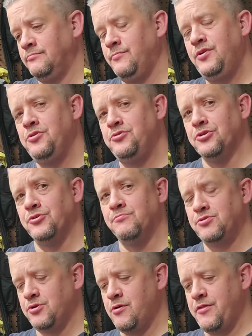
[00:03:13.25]
YouTube,
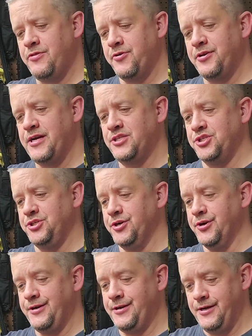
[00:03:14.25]
so I thought I'd share
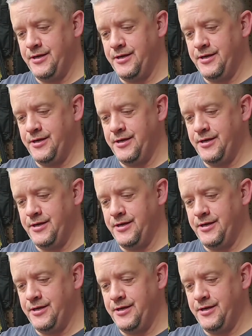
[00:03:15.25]
it.